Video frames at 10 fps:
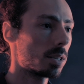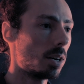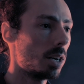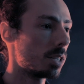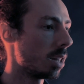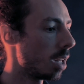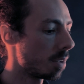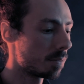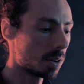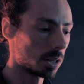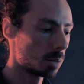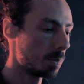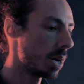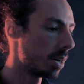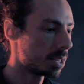stars a lot of
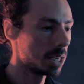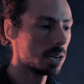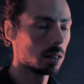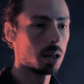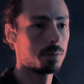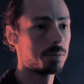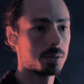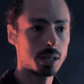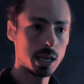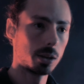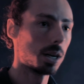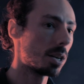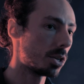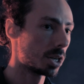conspiracy, a lot of secret and